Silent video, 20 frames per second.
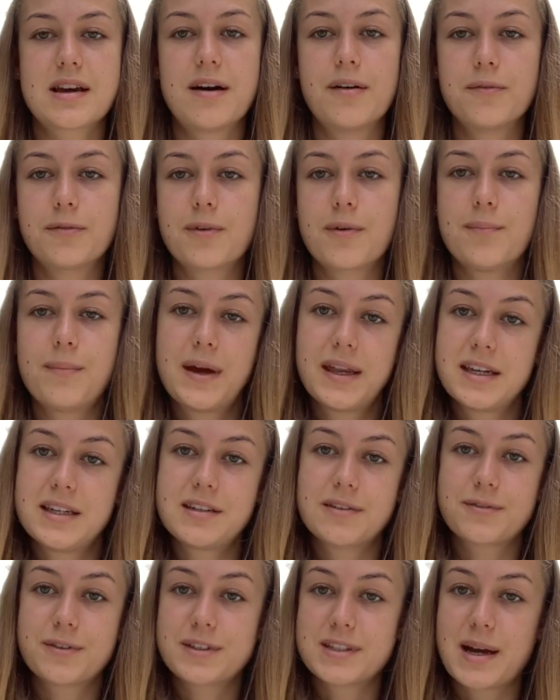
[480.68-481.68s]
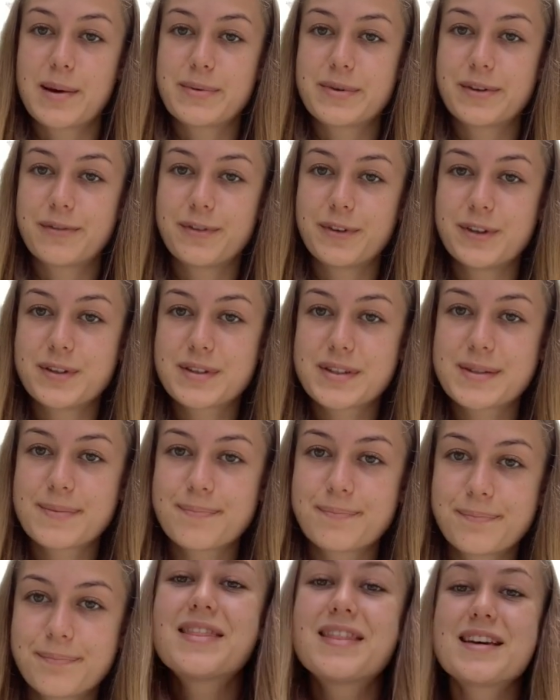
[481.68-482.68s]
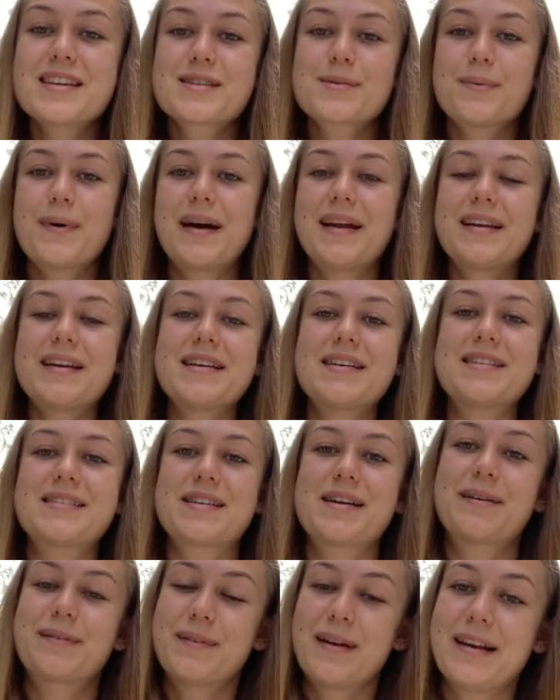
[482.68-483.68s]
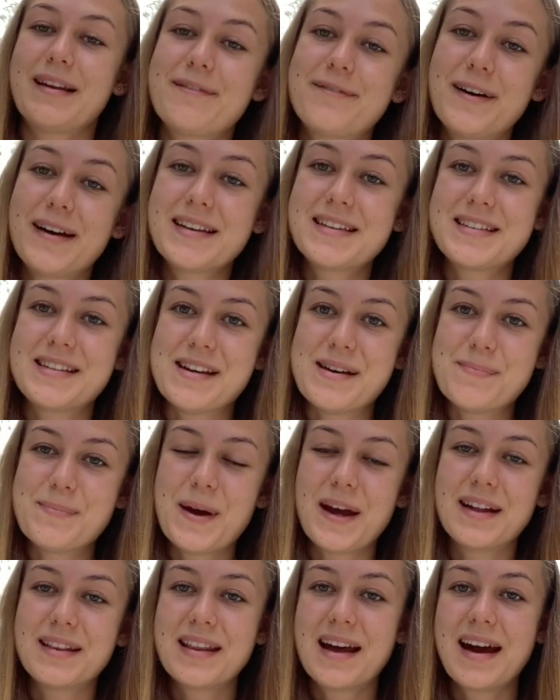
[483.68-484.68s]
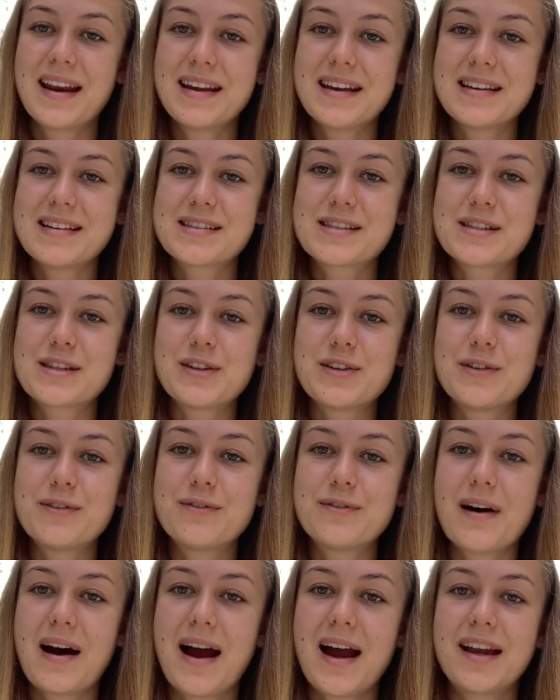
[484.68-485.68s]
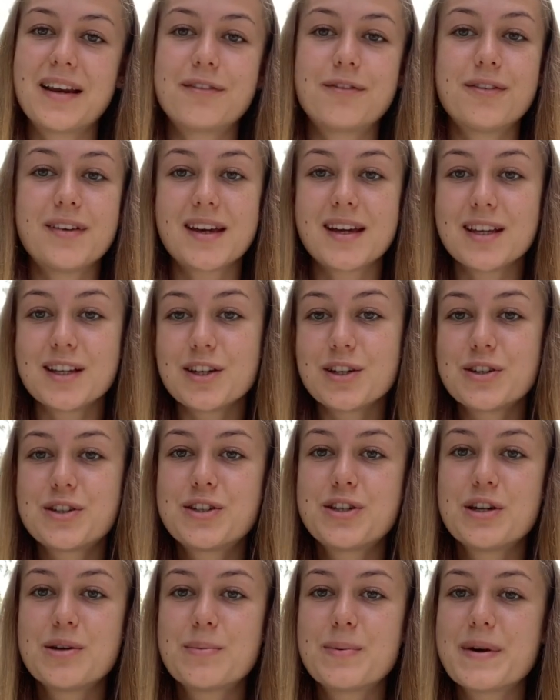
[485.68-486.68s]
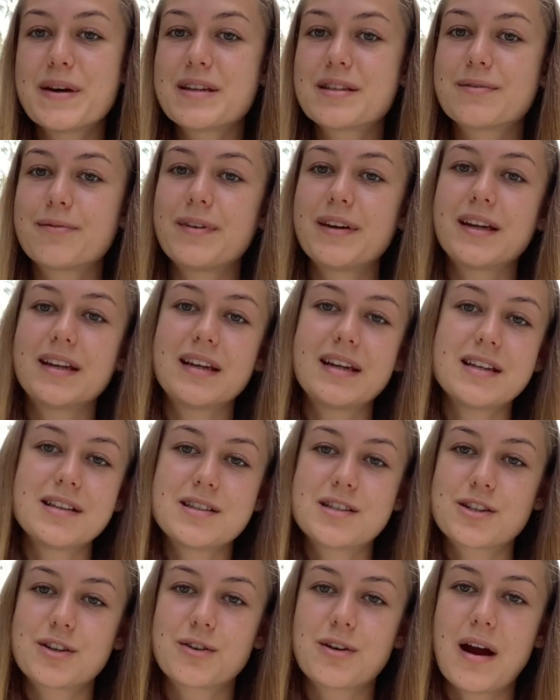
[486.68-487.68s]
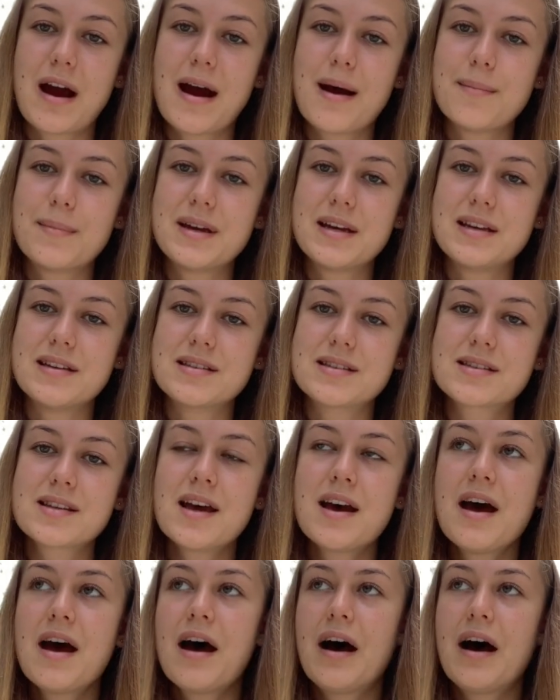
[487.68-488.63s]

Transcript: come from many different types of foods. This one is a really fun tip, and that is to find vegan YouTubers, vegan Instagrammers,